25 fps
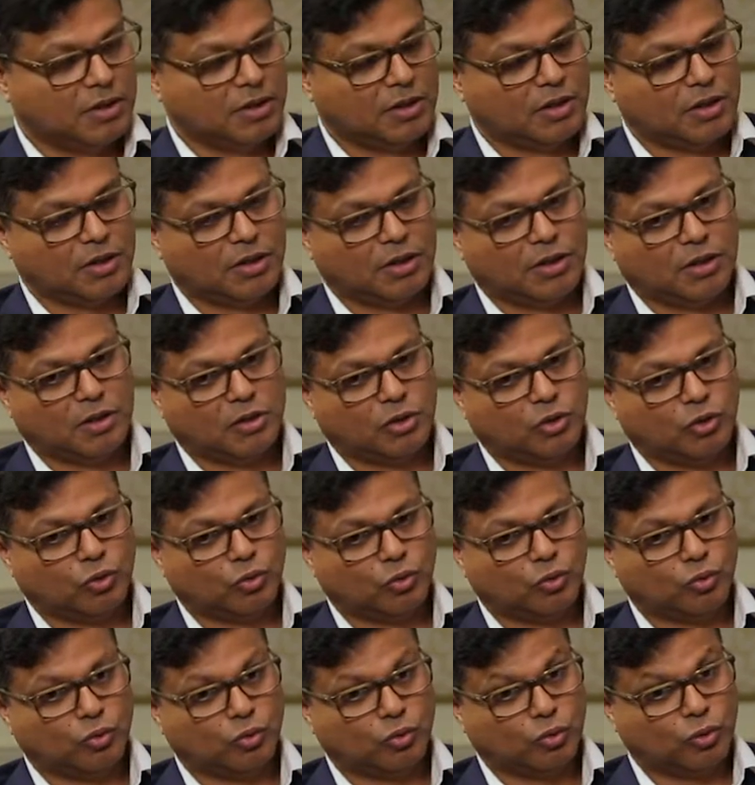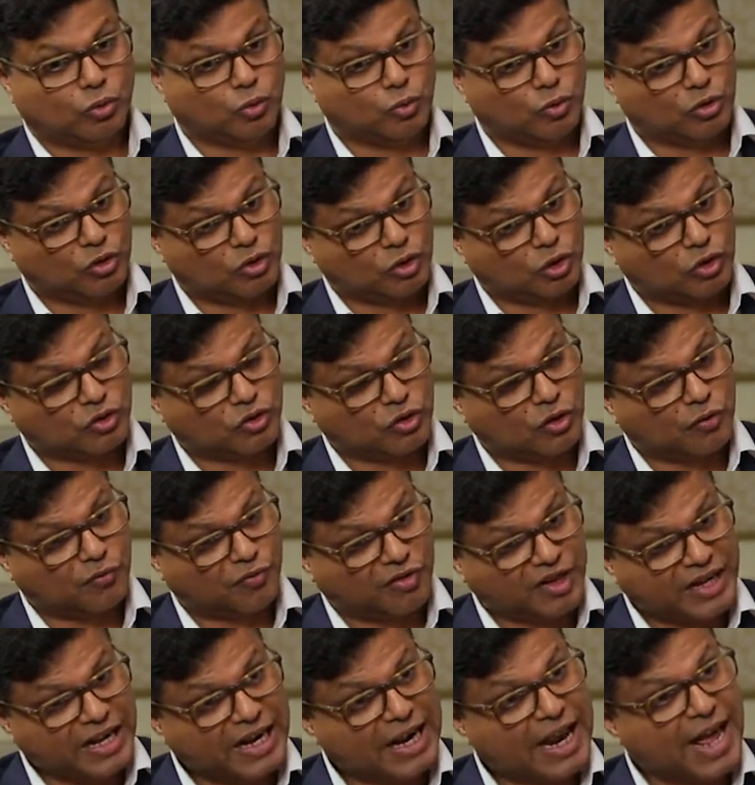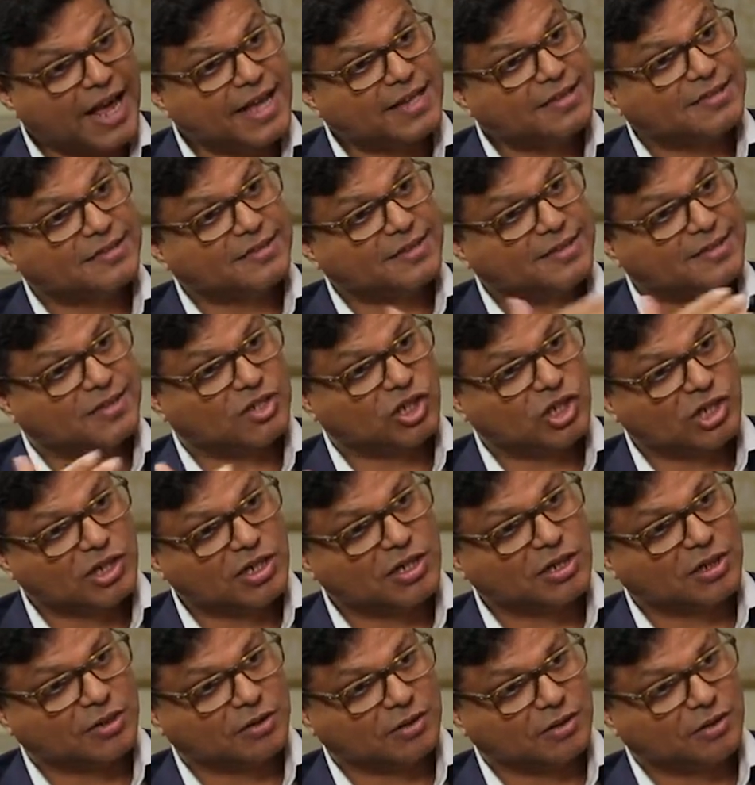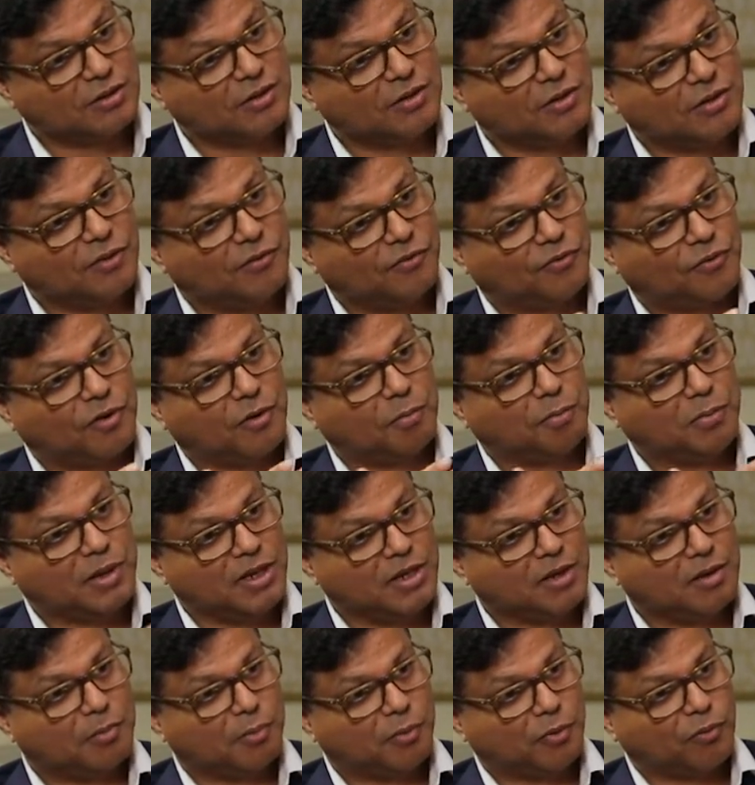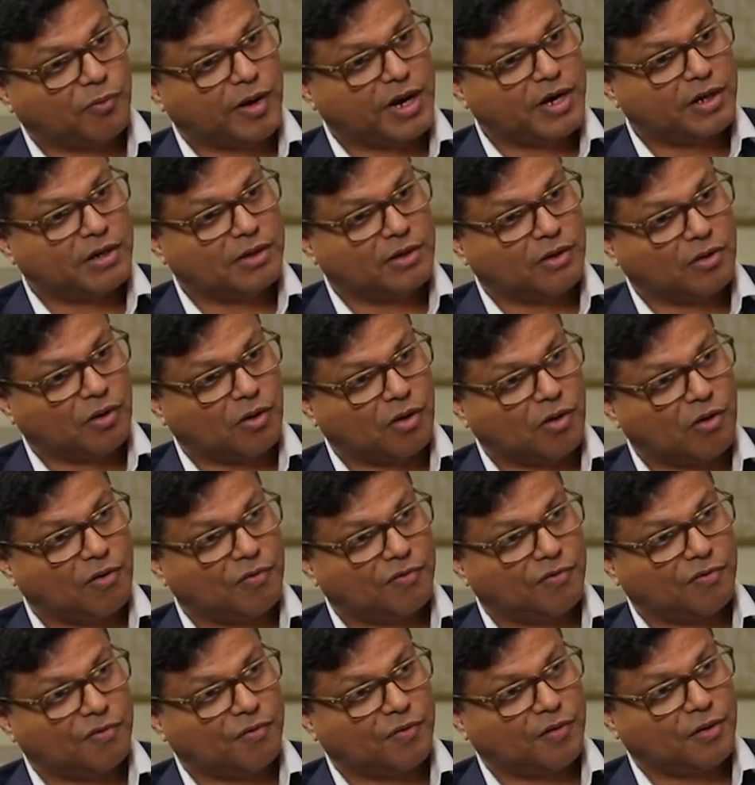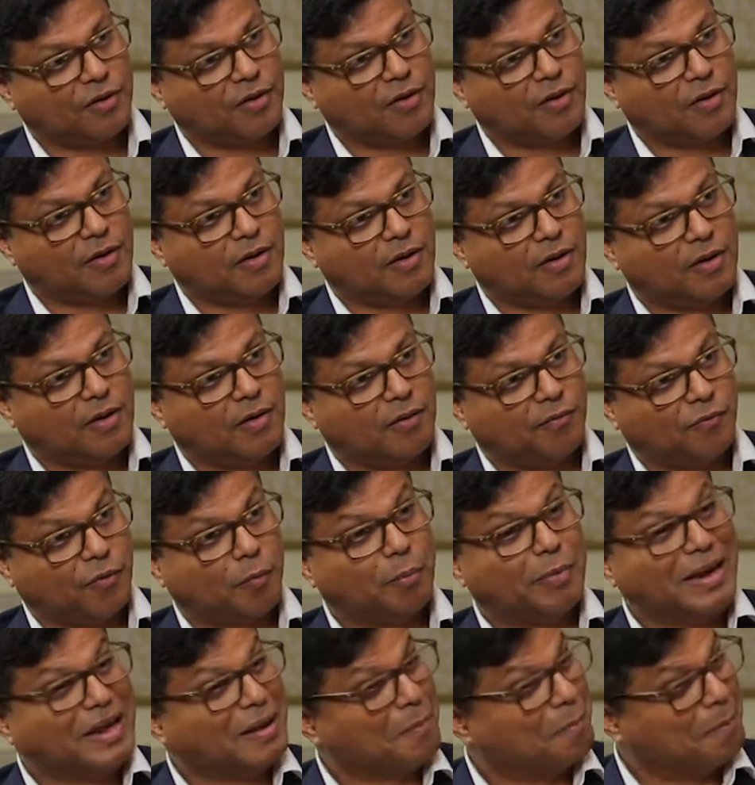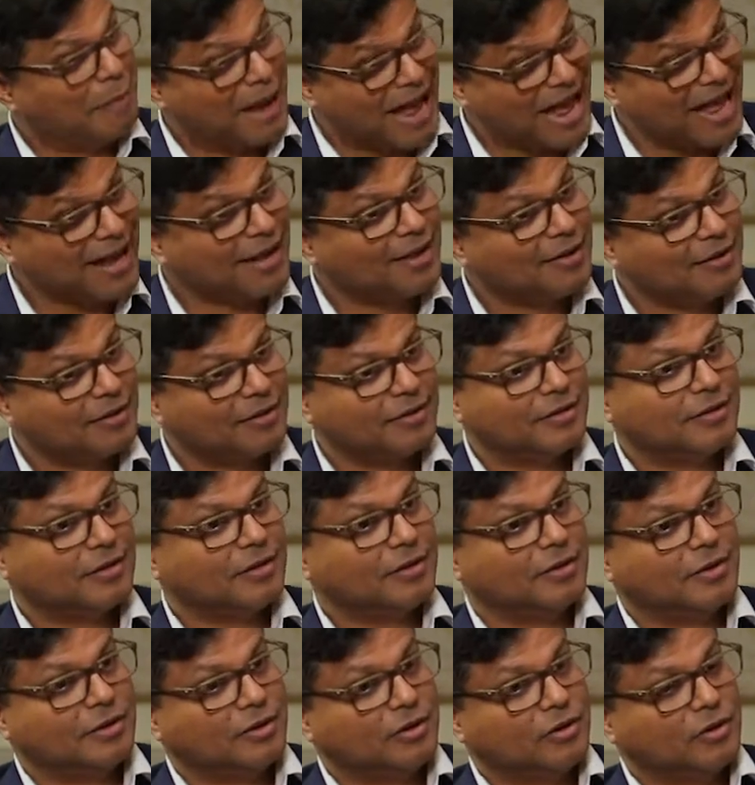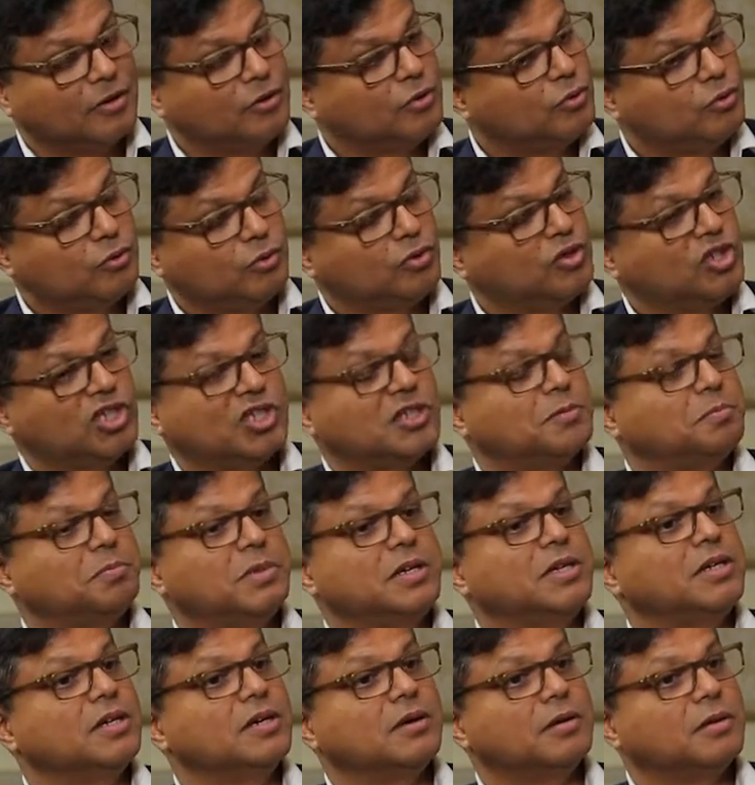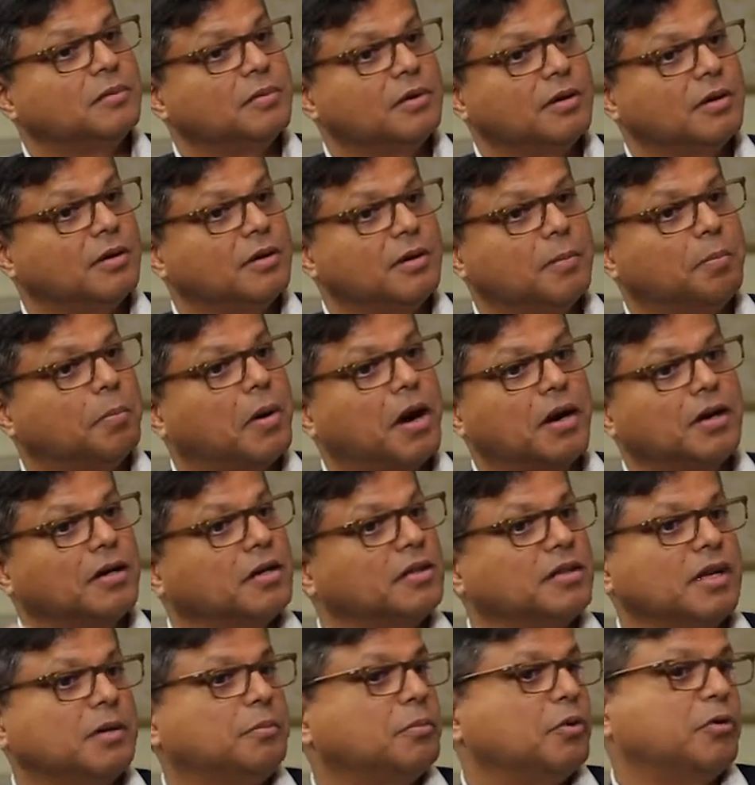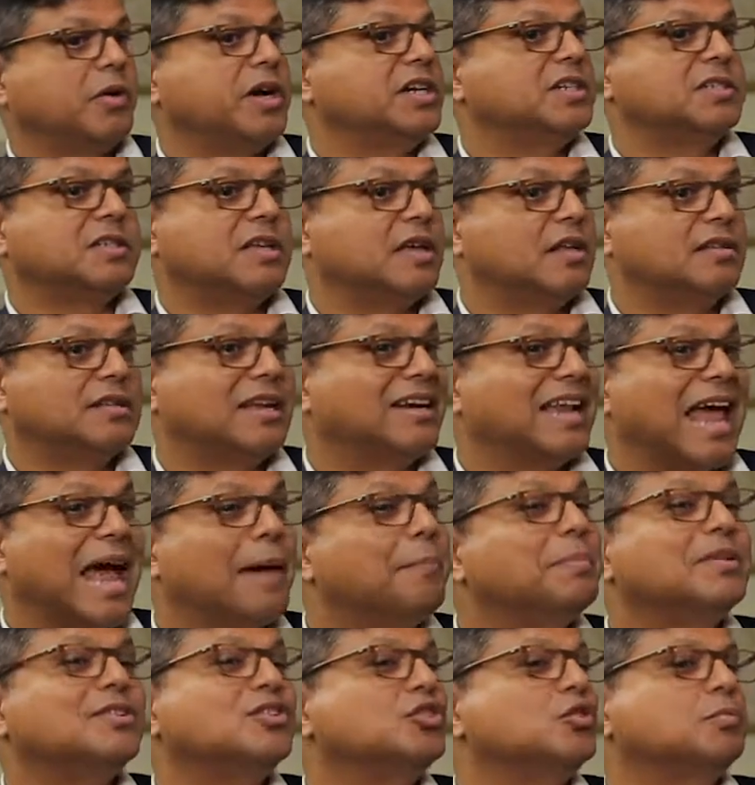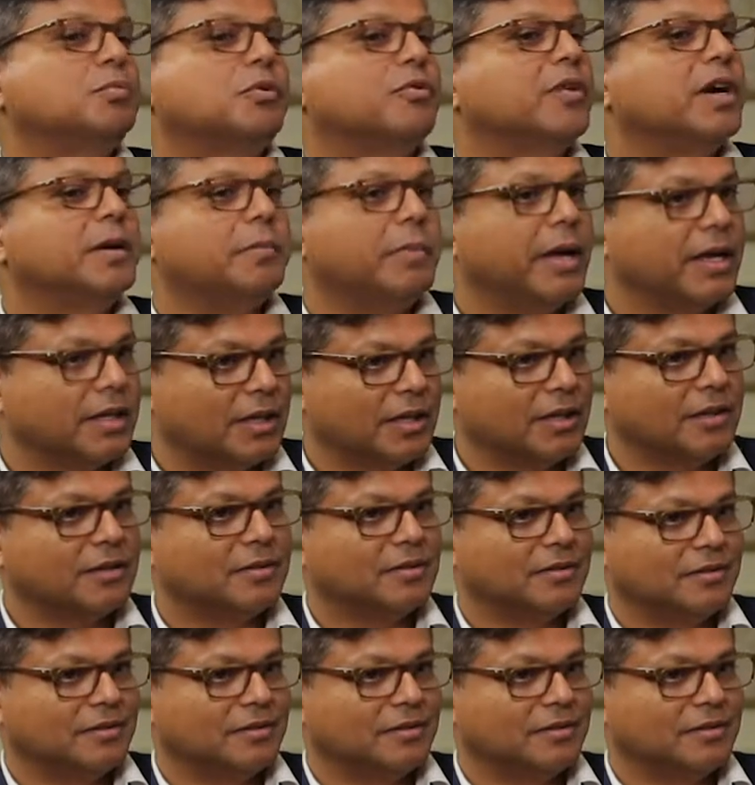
to sort of realize this journey from being a provider for being a bank to just being a partner that happens to provide banking.